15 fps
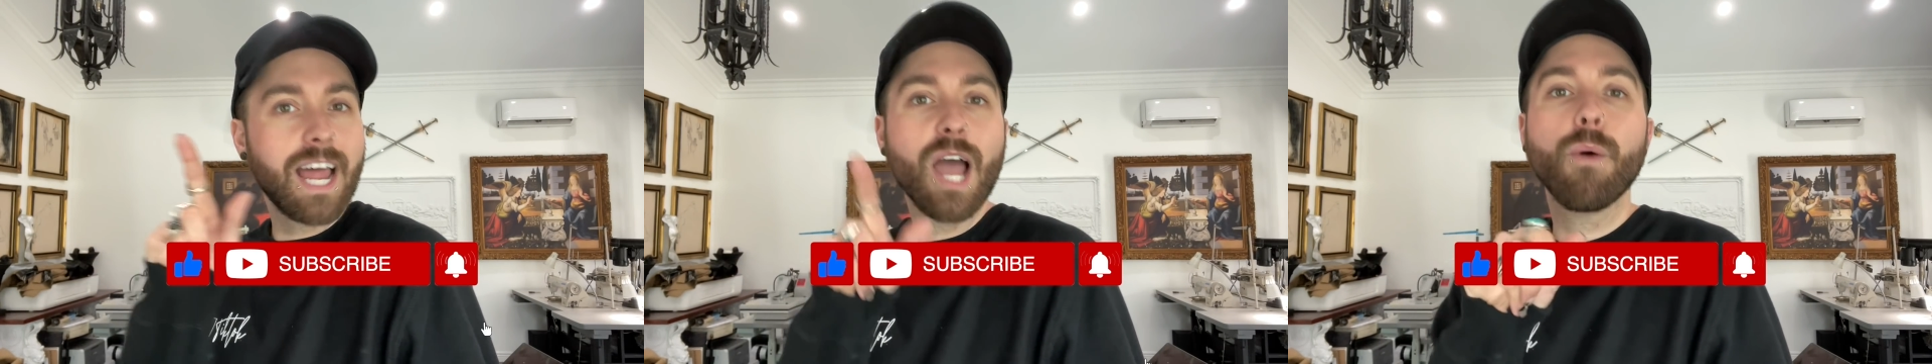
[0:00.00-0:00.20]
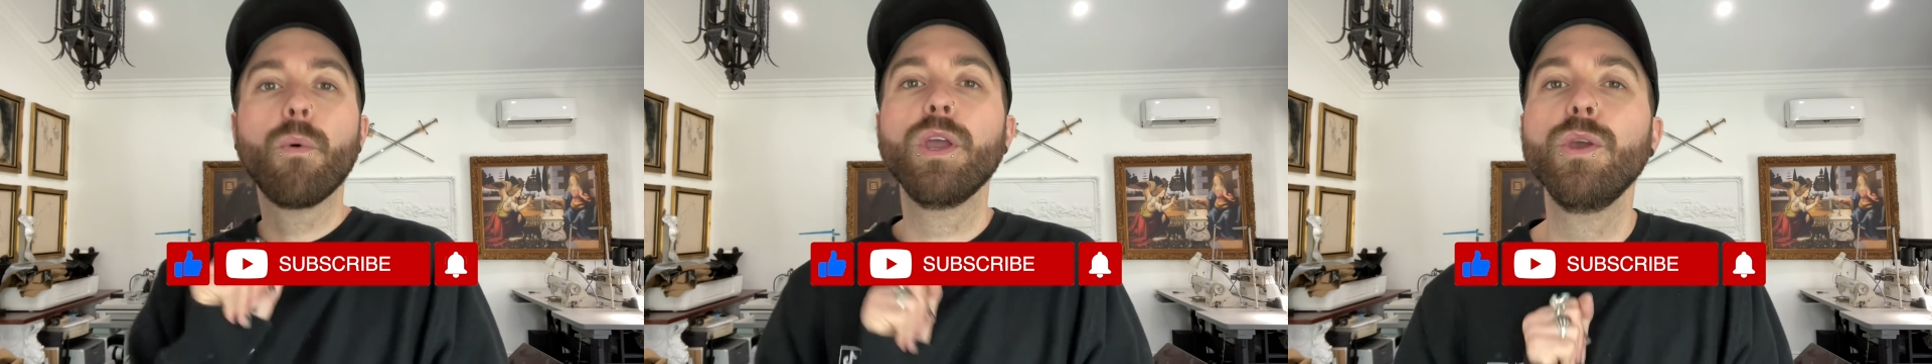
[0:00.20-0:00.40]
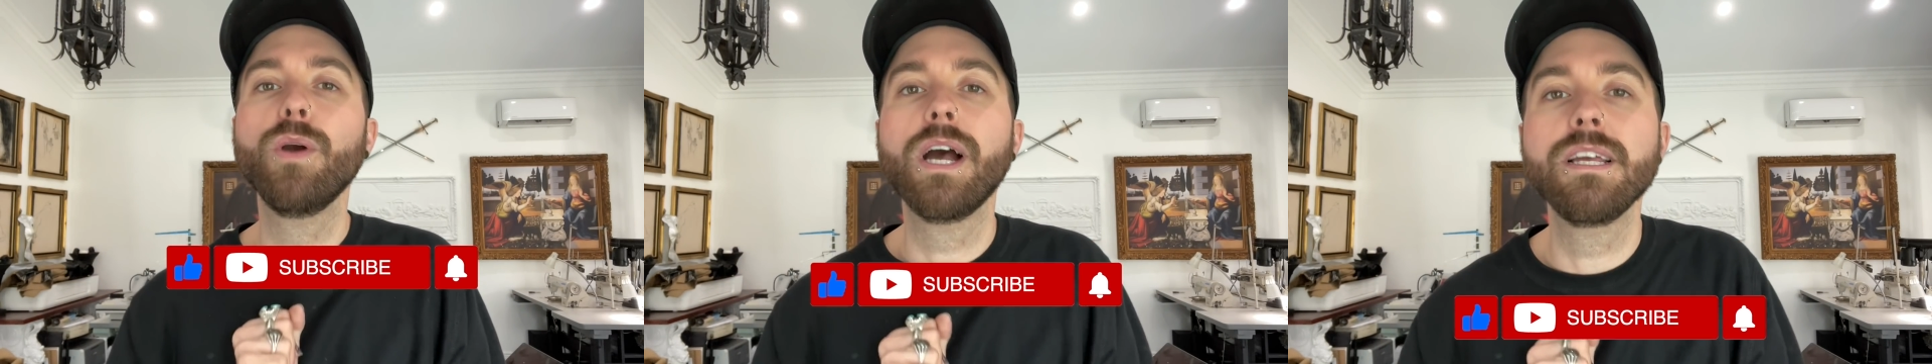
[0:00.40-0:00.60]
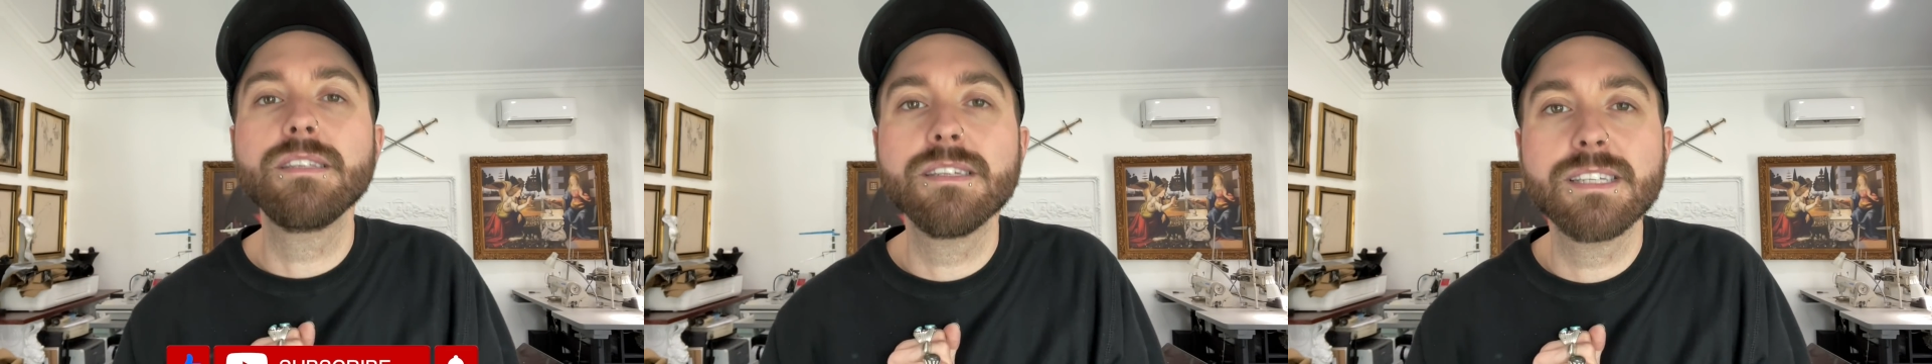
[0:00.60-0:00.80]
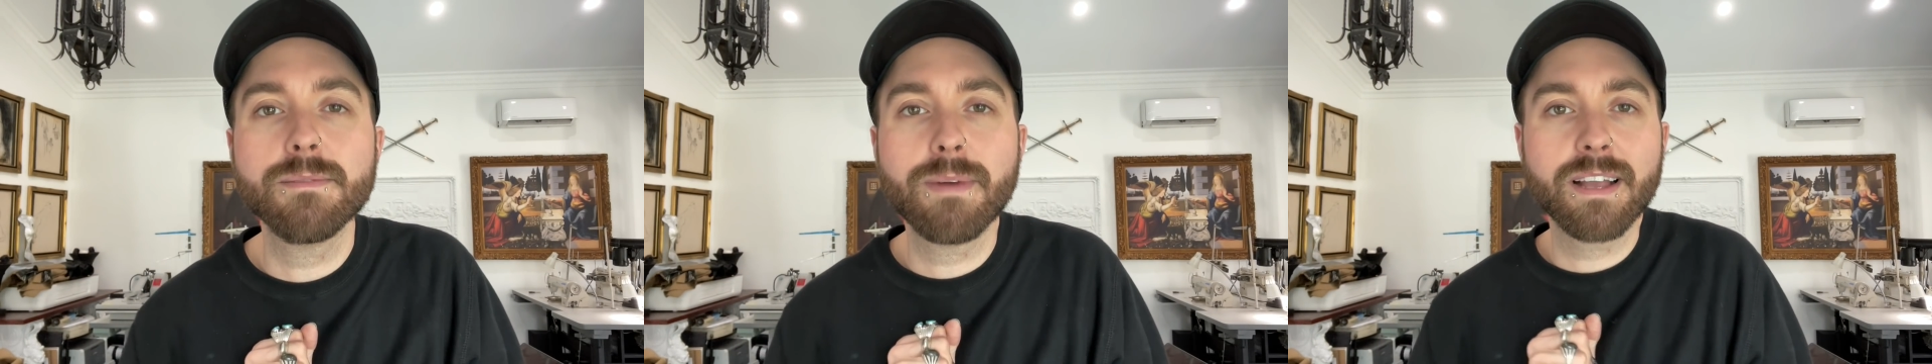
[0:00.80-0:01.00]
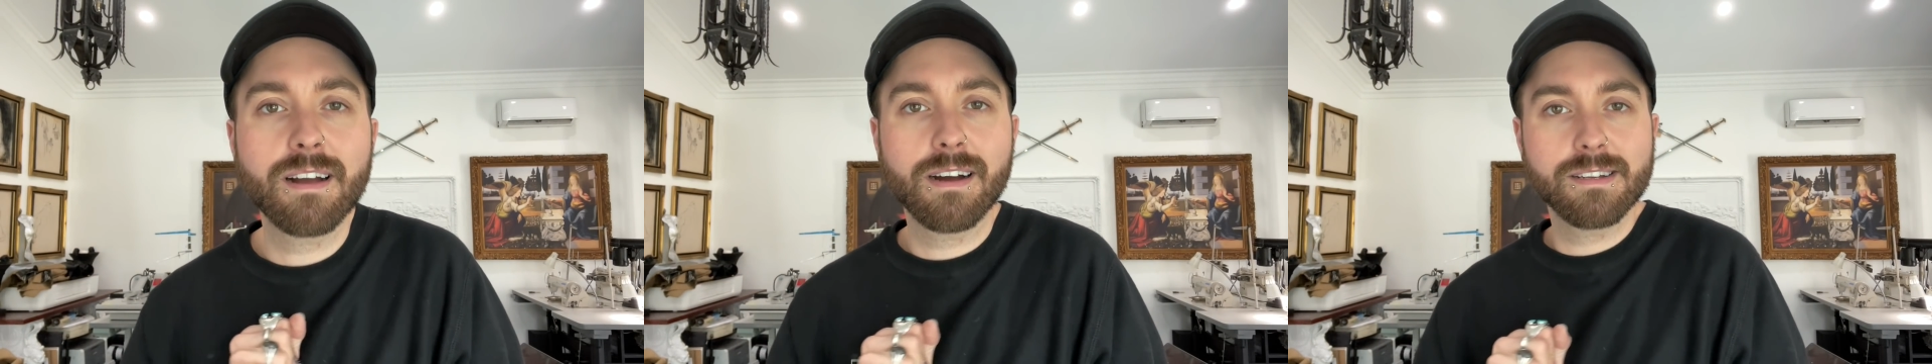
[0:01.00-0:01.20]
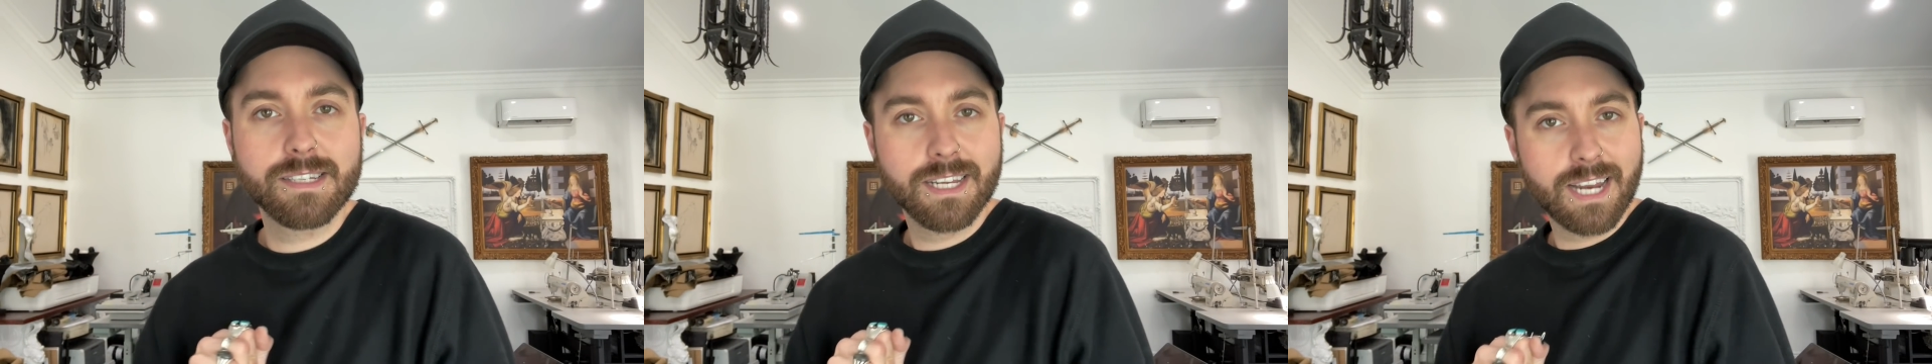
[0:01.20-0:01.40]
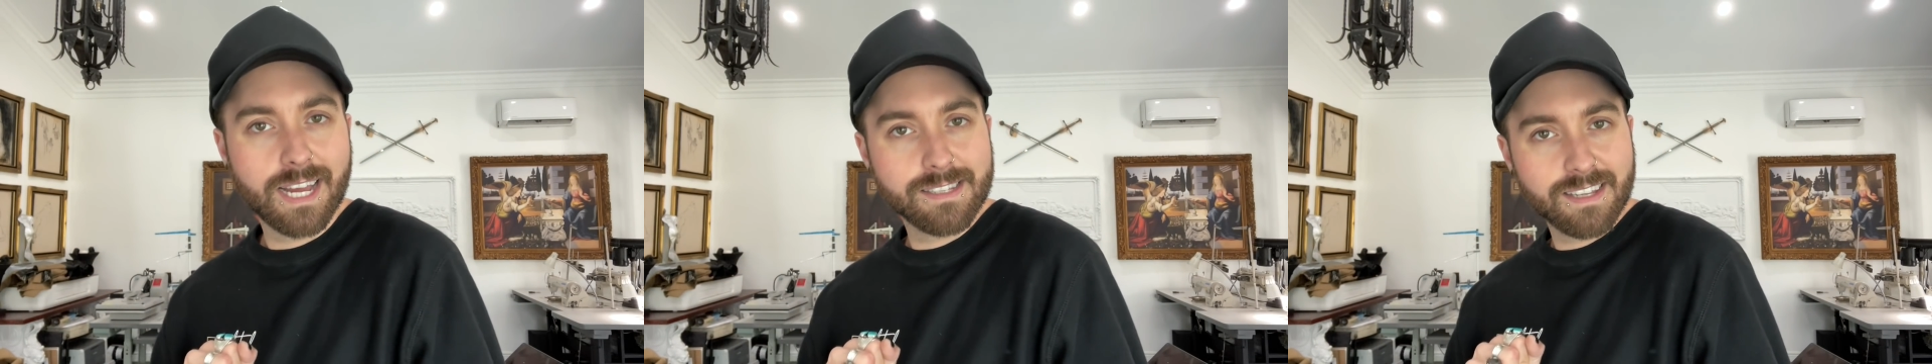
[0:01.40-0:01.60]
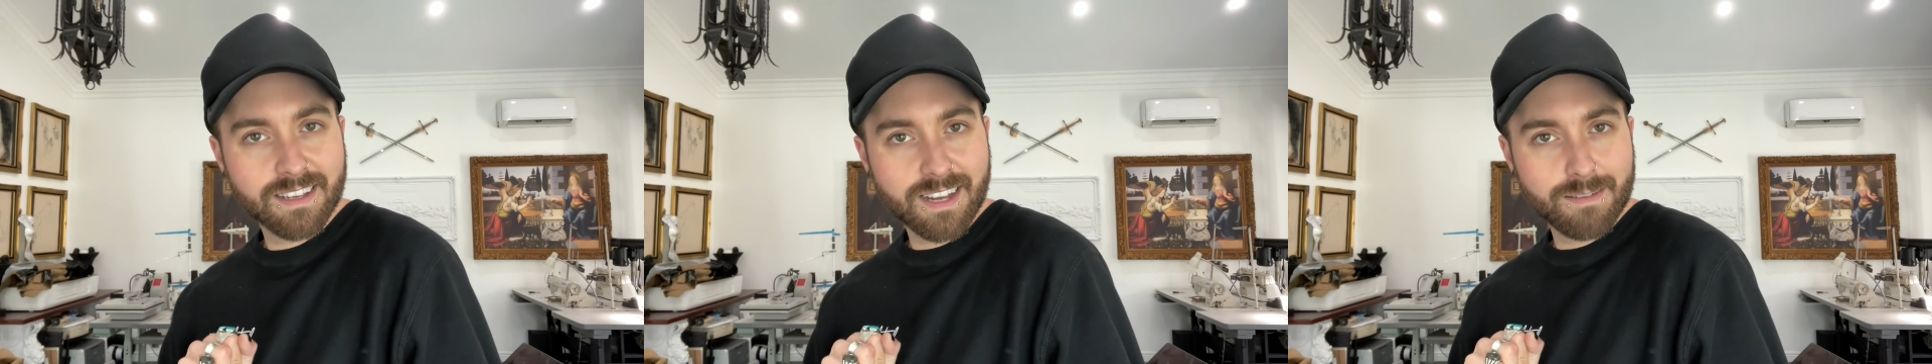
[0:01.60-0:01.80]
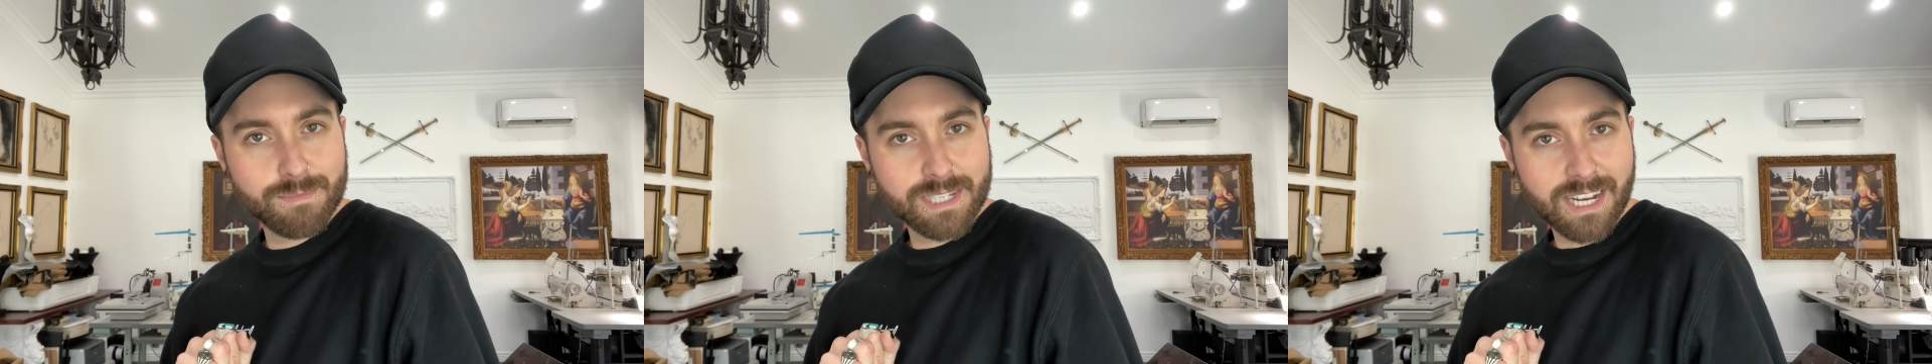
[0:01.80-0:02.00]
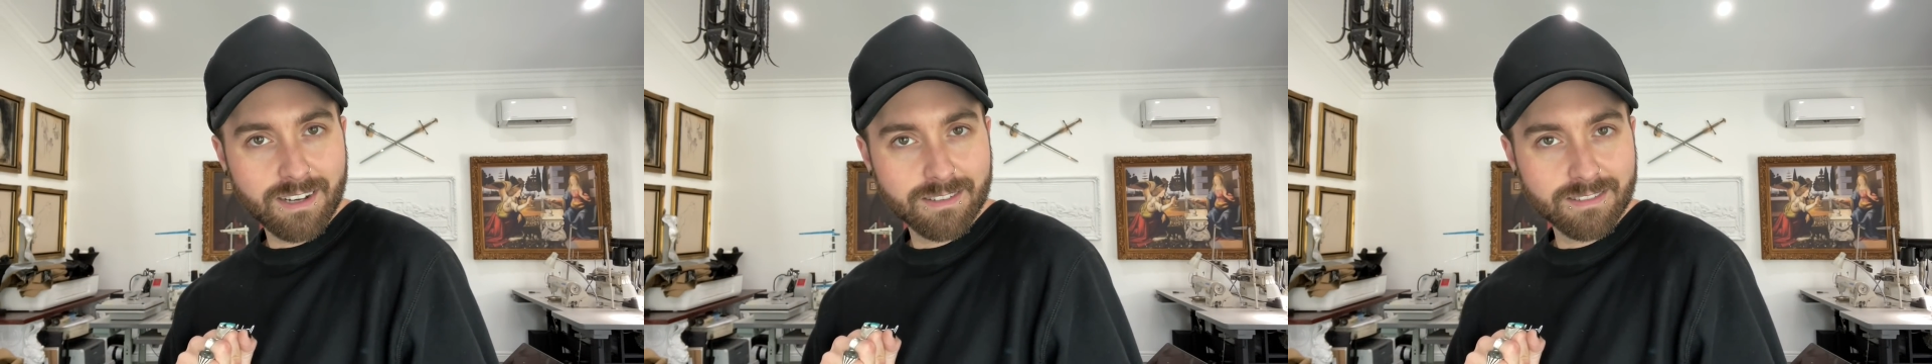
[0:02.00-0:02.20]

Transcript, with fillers: I want you guys to see my content as it comes out.